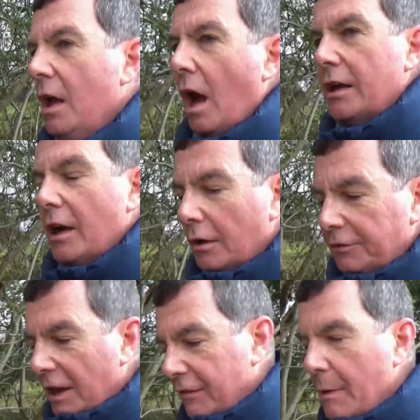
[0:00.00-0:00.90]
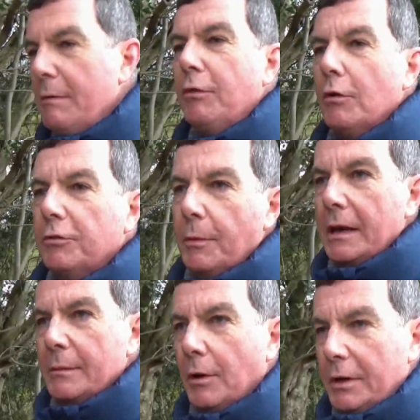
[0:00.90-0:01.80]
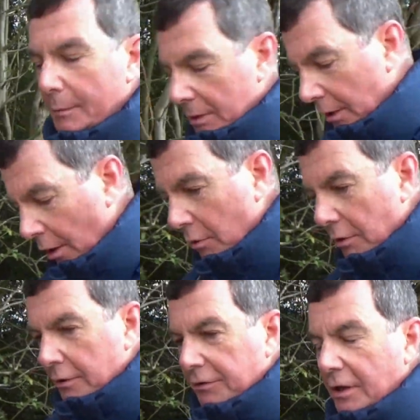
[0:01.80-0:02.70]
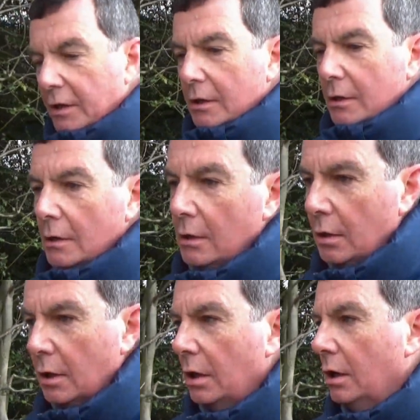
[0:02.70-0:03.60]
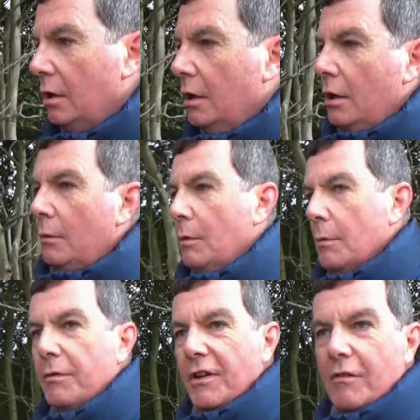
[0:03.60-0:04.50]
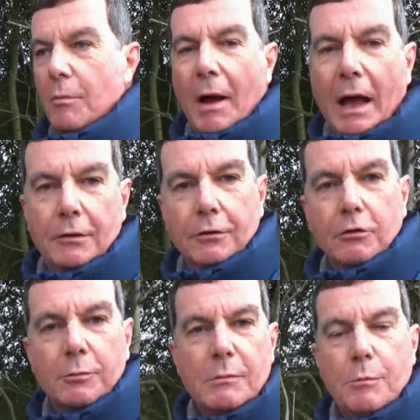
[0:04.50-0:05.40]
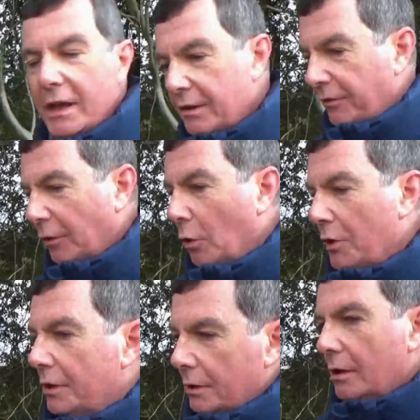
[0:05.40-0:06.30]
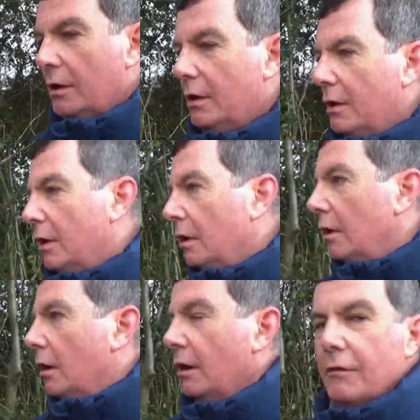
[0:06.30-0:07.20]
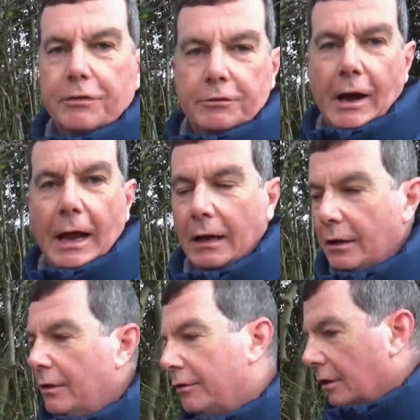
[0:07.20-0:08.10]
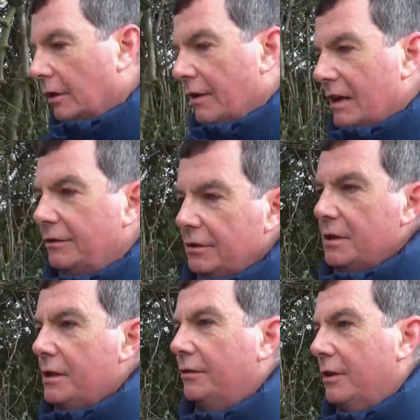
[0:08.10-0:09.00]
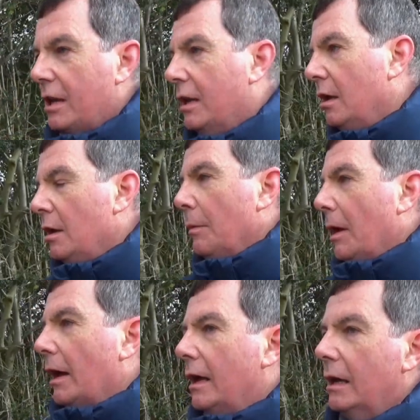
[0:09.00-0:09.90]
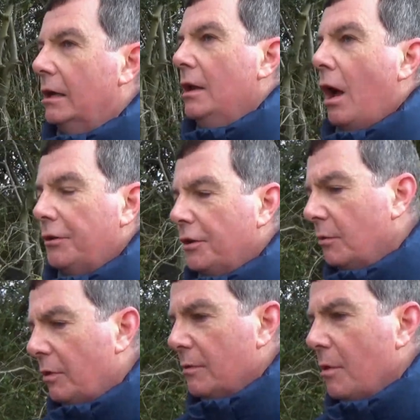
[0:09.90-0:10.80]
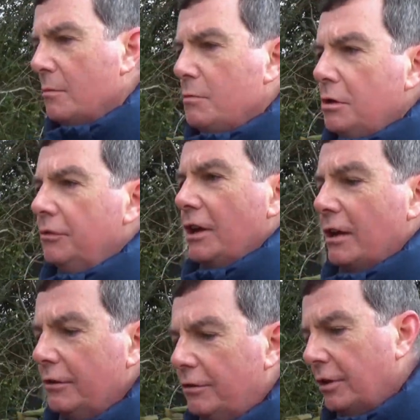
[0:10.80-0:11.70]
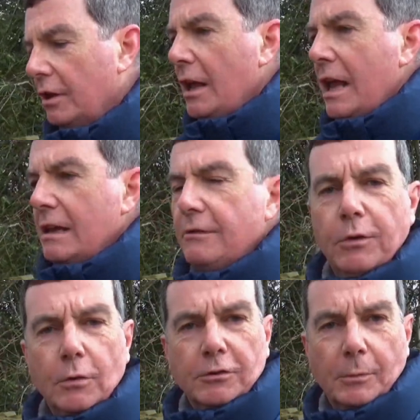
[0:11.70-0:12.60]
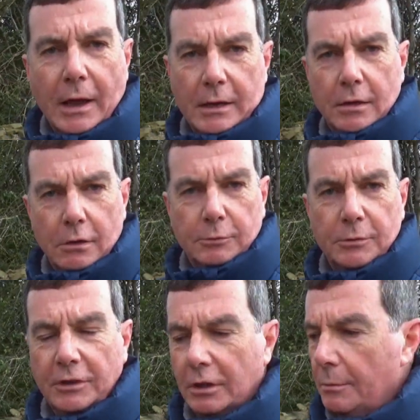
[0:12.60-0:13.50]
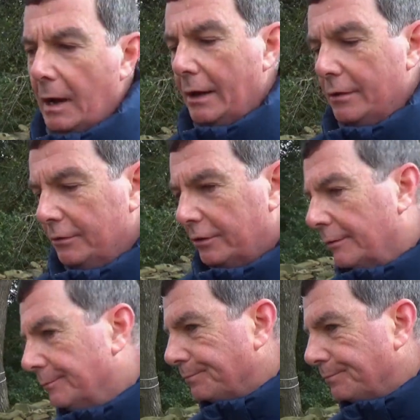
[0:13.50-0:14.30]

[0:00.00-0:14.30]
I can't say if I'm influenced by anybody. I mean, I know that my favourite band has always been Pink Floyd, and I love the Stranglers and I love AC/DC, but I don't know whether my music is influenced by any of those particular bands.